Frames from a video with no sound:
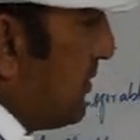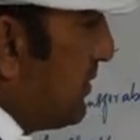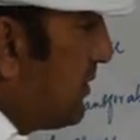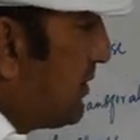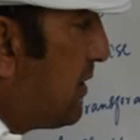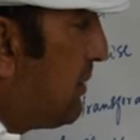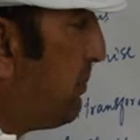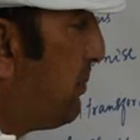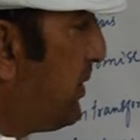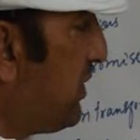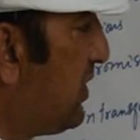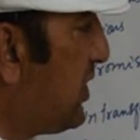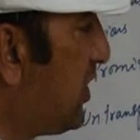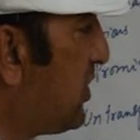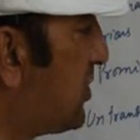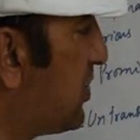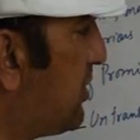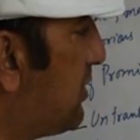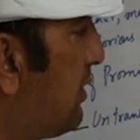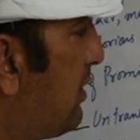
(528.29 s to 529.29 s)

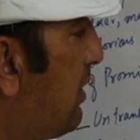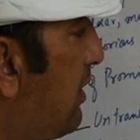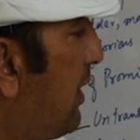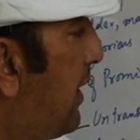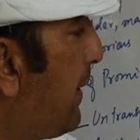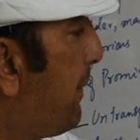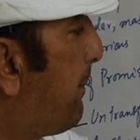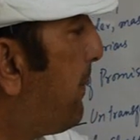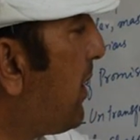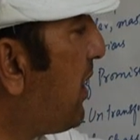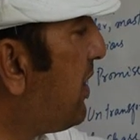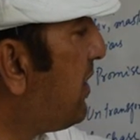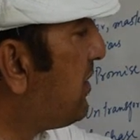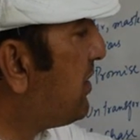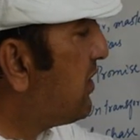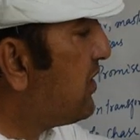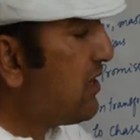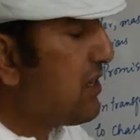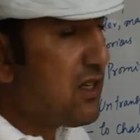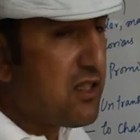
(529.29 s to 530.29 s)
complication.
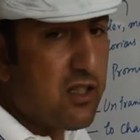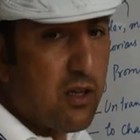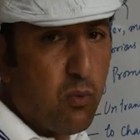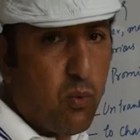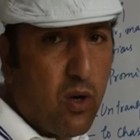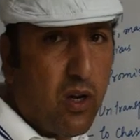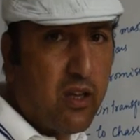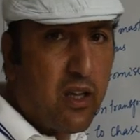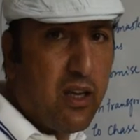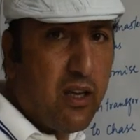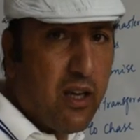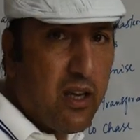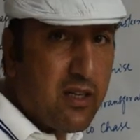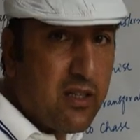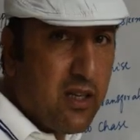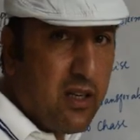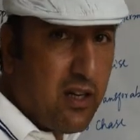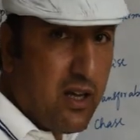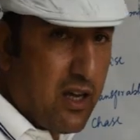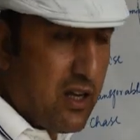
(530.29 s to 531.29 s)
Appalling here is working
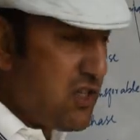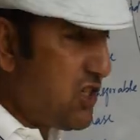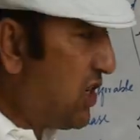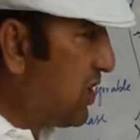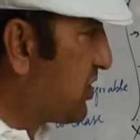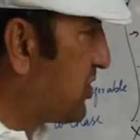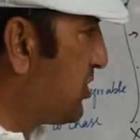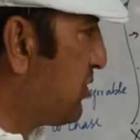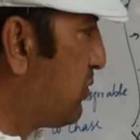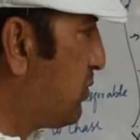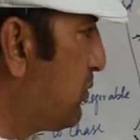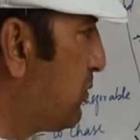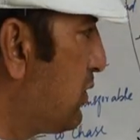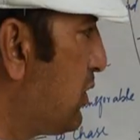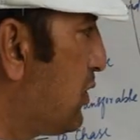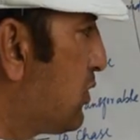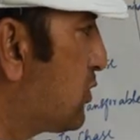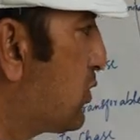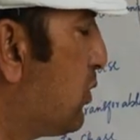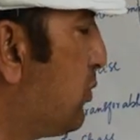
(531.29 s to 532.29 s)
as an adjective.
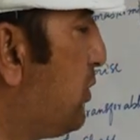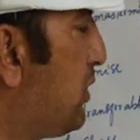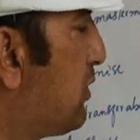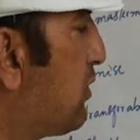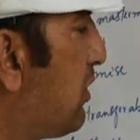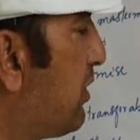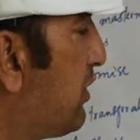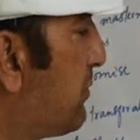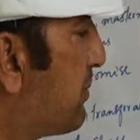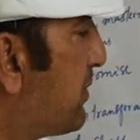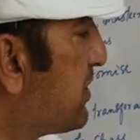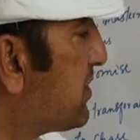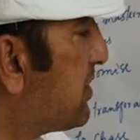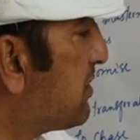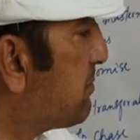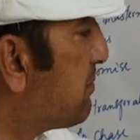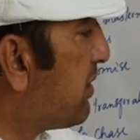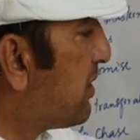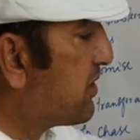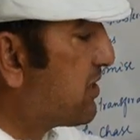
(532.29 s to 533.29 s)
So we call it
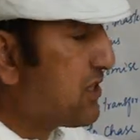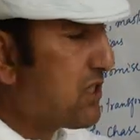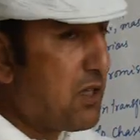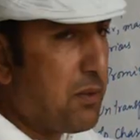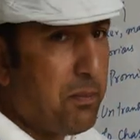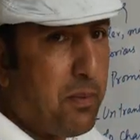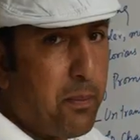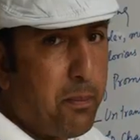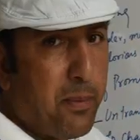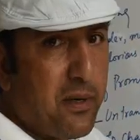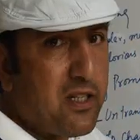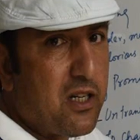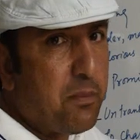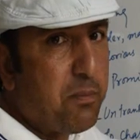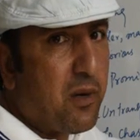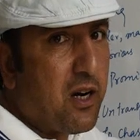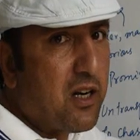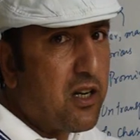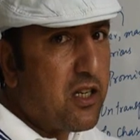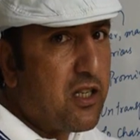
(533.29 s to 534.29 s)
present participle.
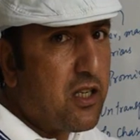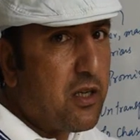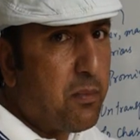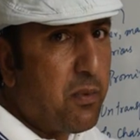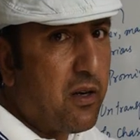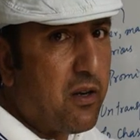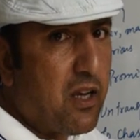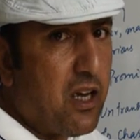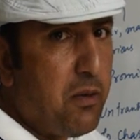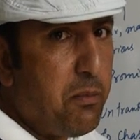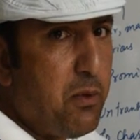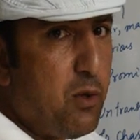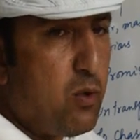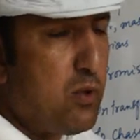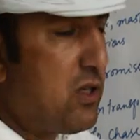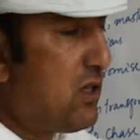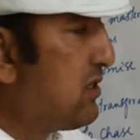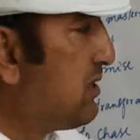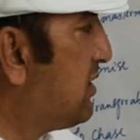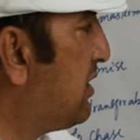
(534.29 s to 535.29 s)
Present participle can be
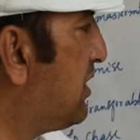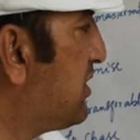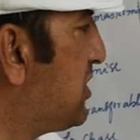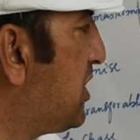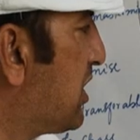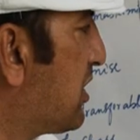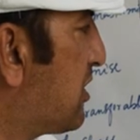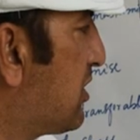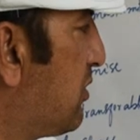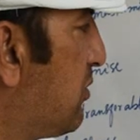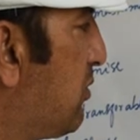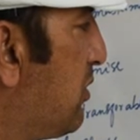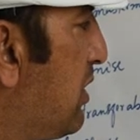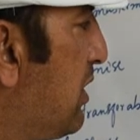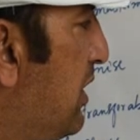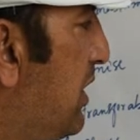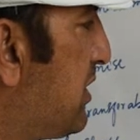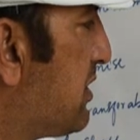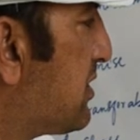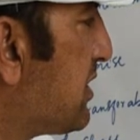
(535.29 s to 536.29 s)
used as an
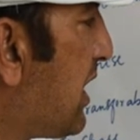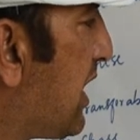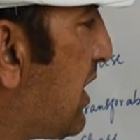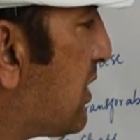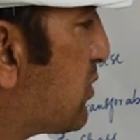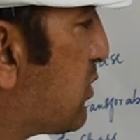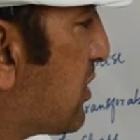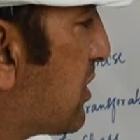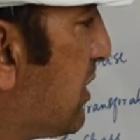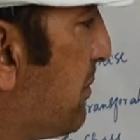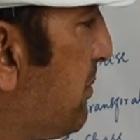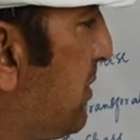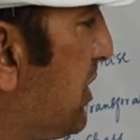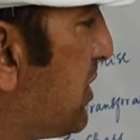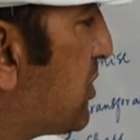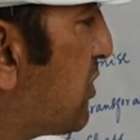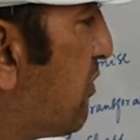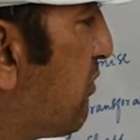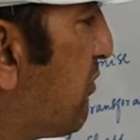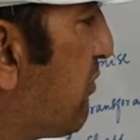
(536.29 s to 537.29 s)
adjective. It is also a
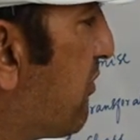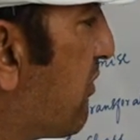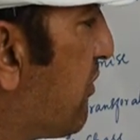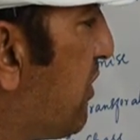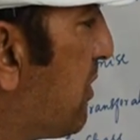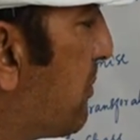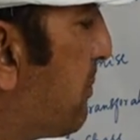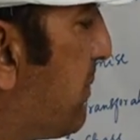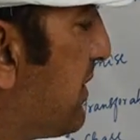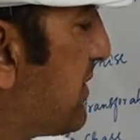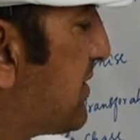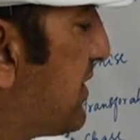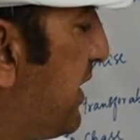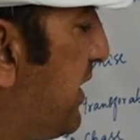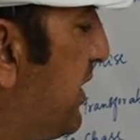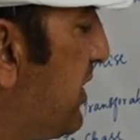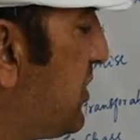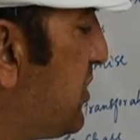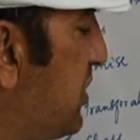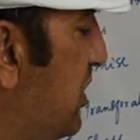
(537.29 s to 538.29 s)
combination of verb plus
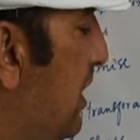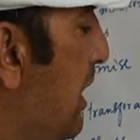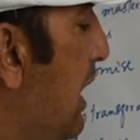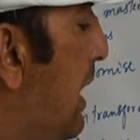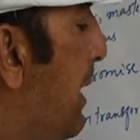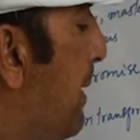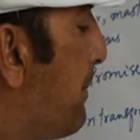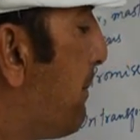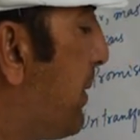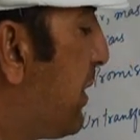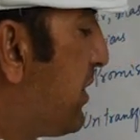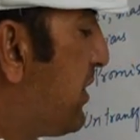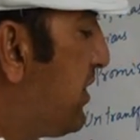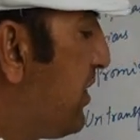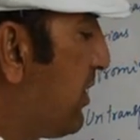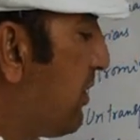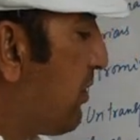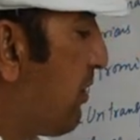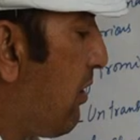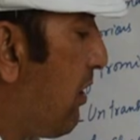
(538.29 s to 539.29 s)
ing.
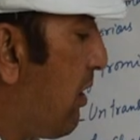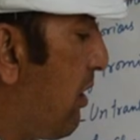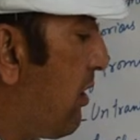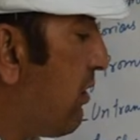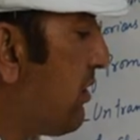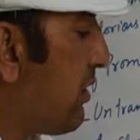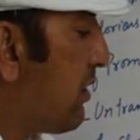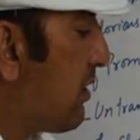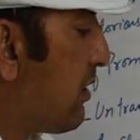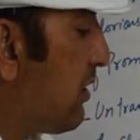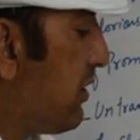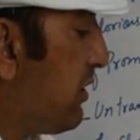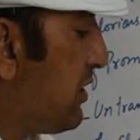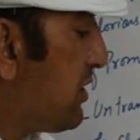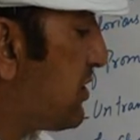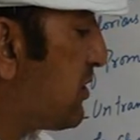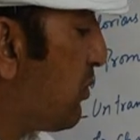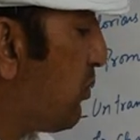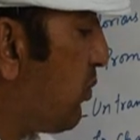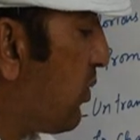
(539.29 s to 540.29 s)
But here honor
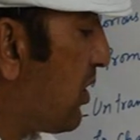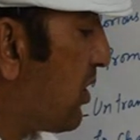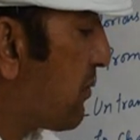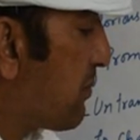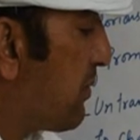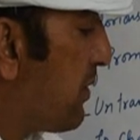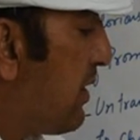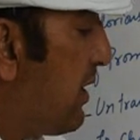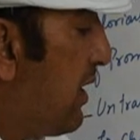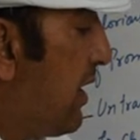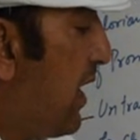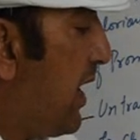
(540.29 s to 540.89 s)
is the verb,